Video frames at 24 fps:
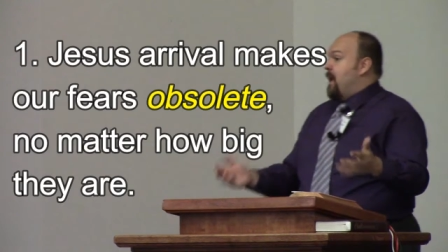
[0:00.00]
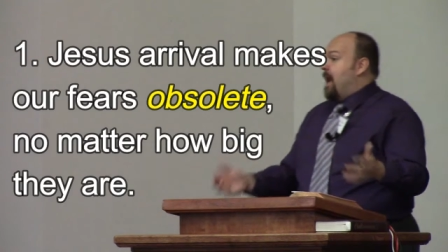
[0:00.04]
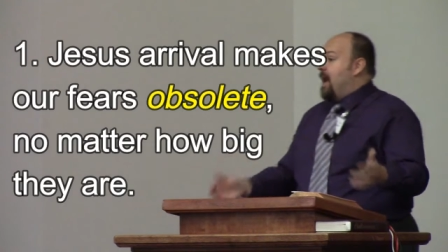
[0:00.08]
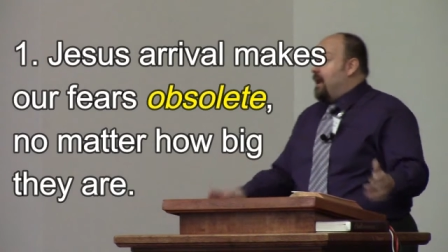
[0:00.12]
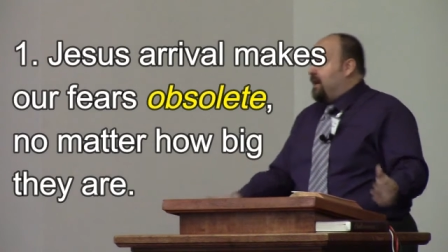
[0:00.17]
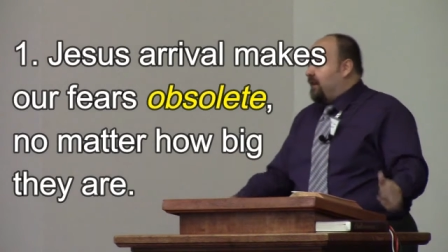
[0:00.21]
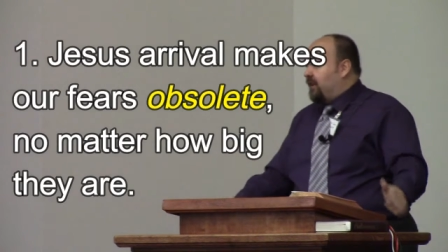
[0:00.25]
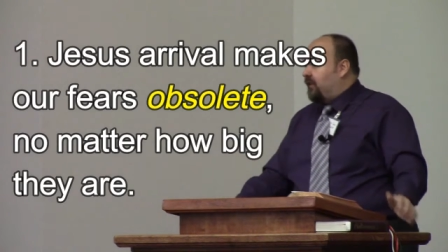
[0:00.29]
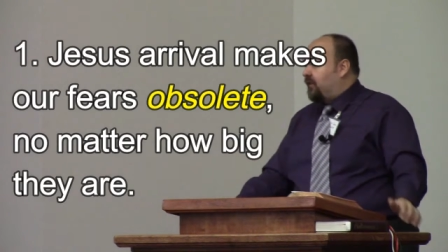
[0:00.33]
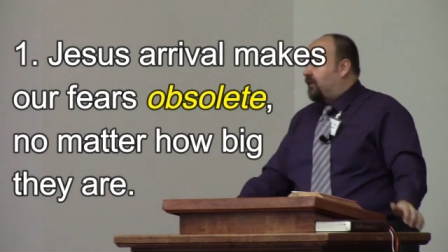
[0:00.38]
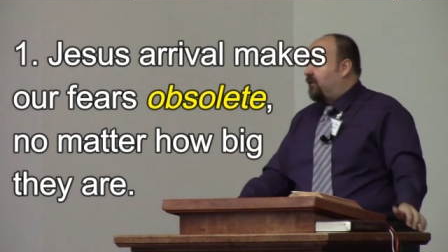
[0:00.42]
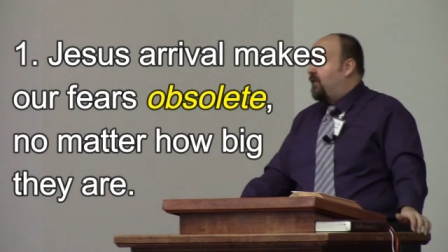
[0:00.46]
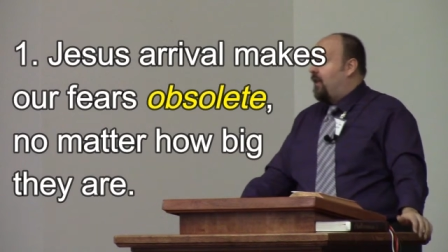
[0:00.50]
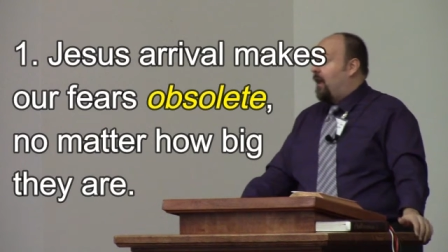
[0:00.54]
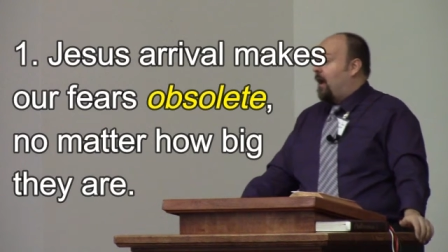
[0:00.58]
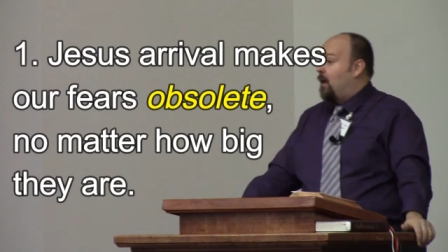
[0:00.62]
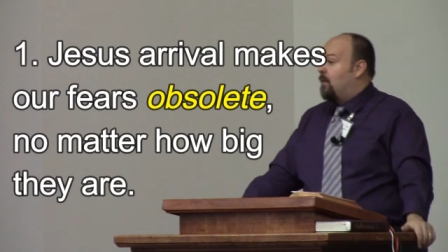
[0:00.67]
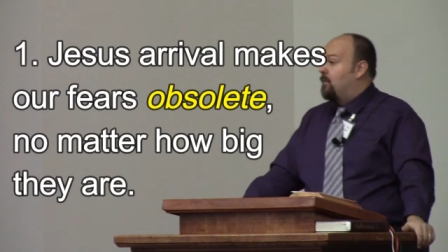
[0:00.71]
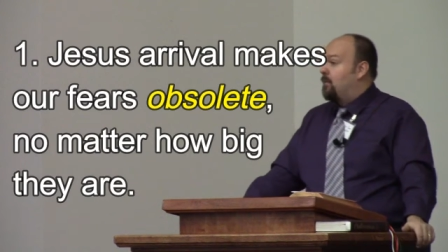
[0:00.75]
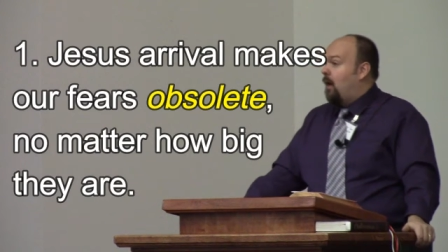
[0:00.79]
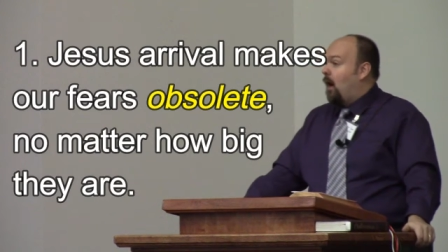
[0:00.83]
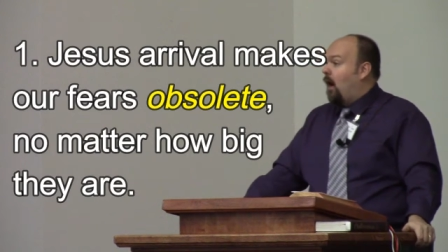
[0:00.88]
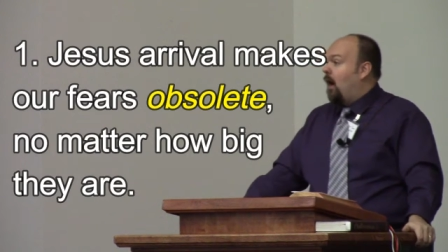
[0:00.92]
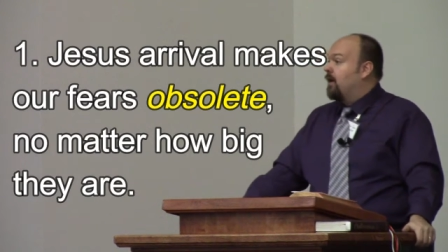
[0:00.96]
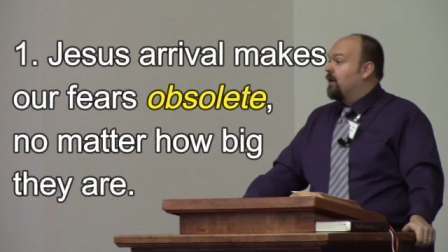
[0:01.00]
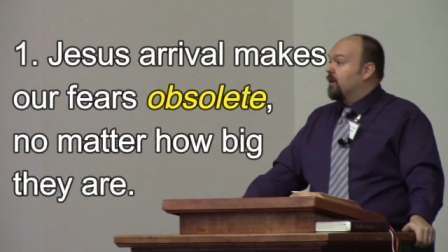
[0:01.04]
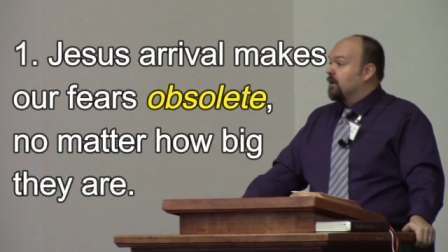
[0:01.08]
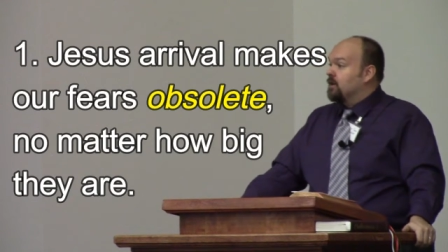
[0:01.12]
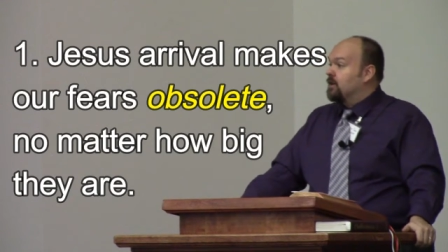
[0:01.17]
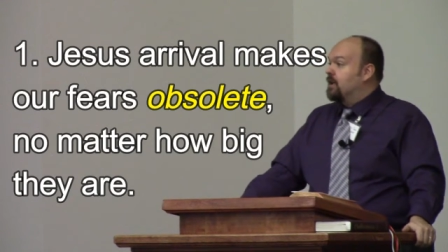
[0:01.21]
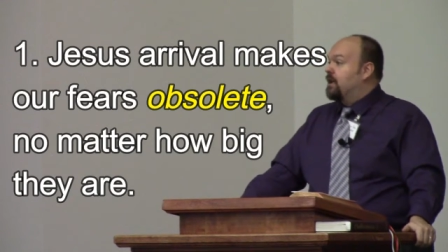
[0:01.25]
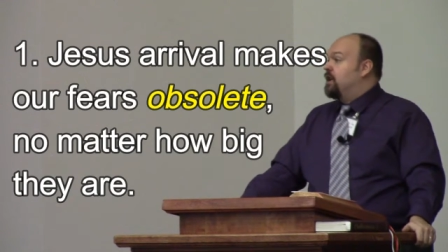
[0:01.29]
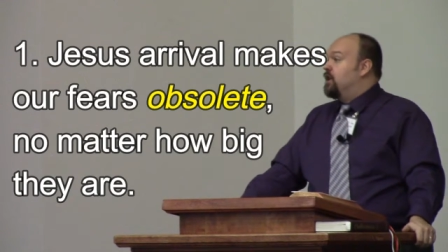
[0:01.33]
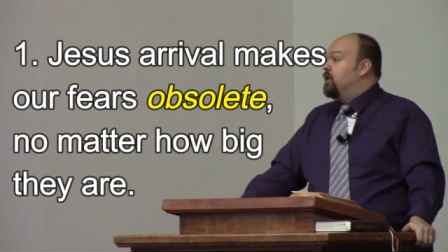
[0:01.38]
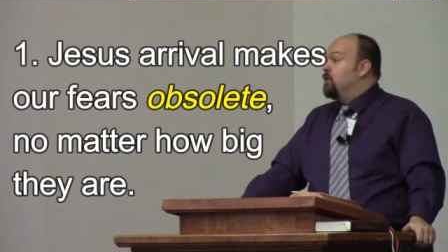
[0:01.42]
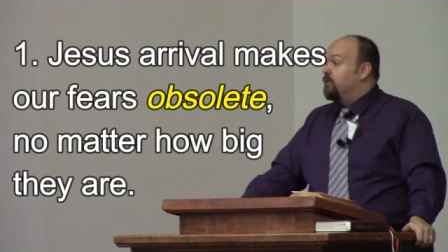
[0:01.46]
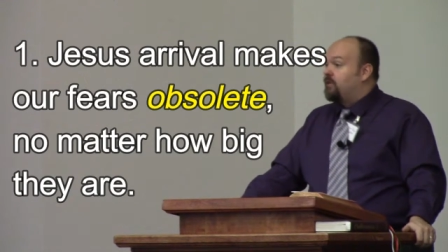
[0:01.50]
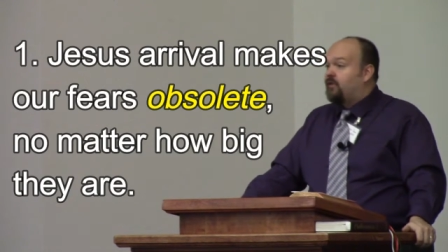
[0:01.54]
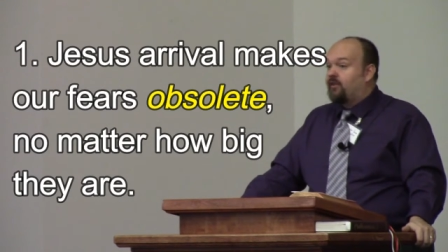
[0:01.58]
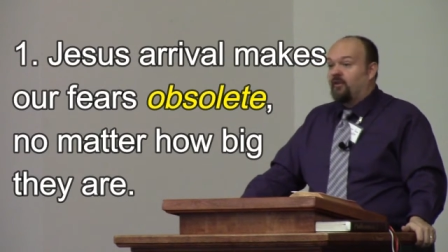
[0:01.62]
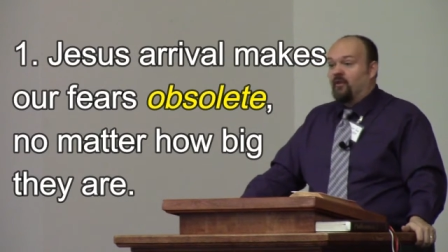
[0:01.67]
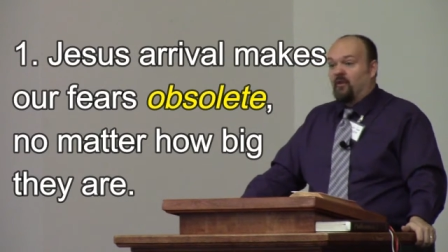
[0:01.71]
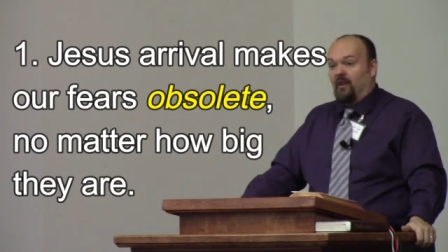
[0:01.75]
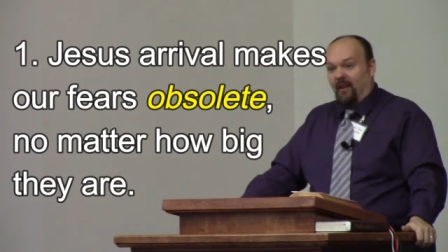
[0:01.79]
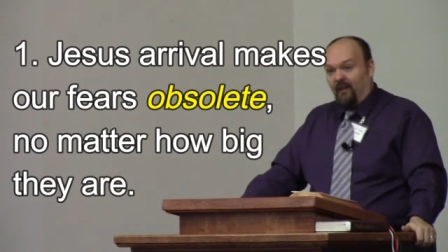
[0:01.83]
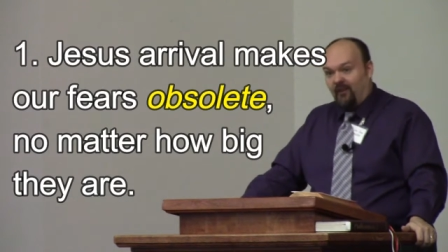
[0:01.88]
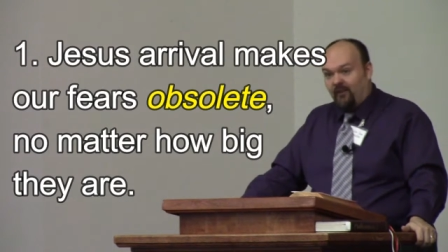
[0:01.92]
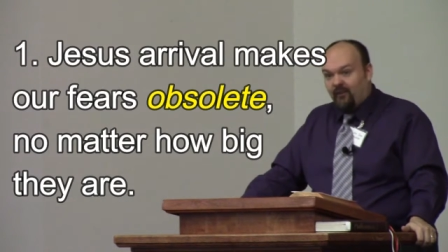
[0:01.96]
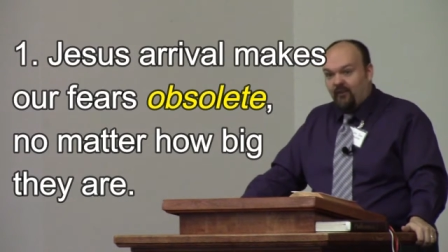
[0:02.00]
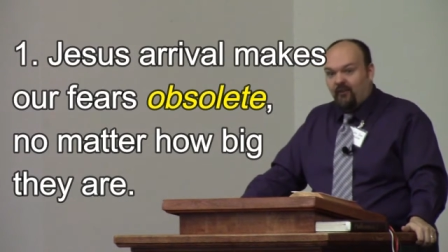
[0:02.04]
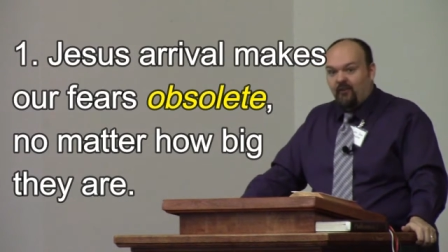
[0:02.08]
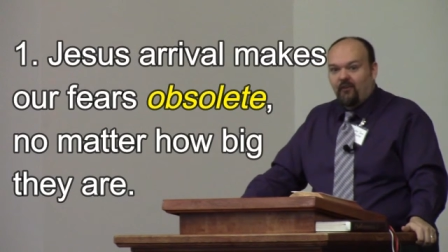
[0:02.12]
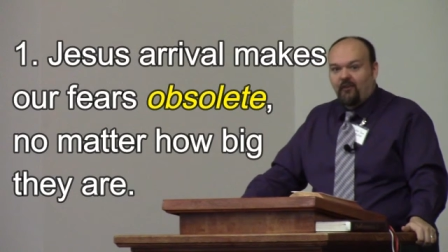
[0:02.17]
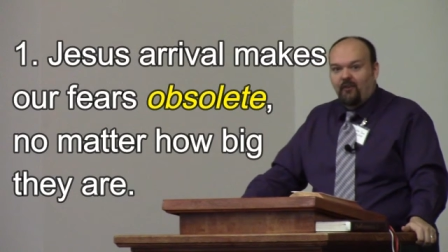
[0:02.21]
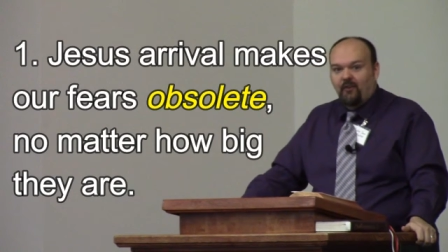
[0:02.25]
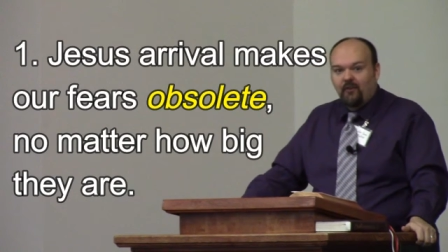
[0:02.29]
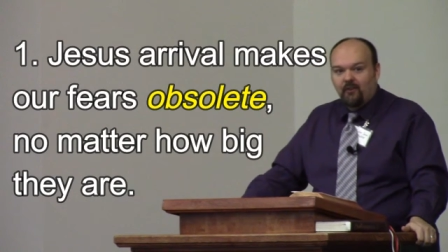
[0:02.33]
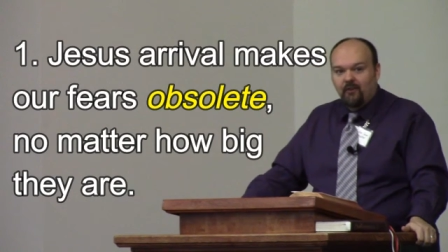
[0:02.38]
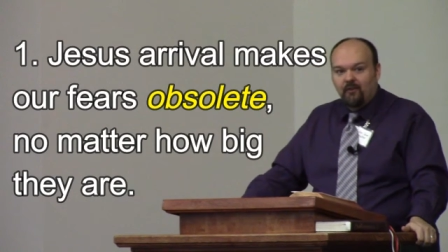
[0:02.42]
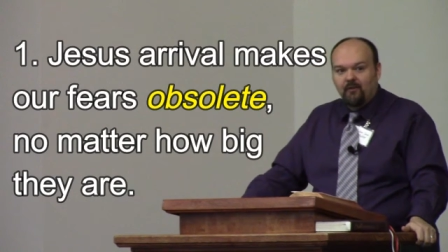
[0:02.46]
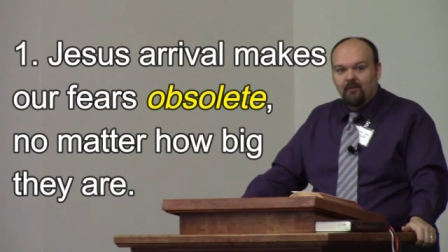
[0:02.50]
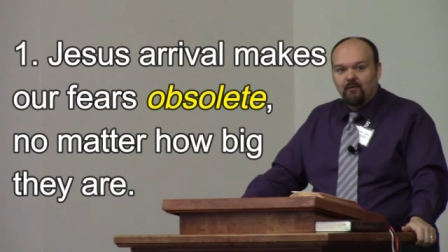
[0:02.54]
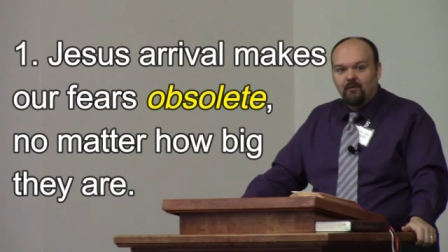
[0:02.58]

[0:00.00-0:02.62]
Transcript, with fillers: makes them utterly useless.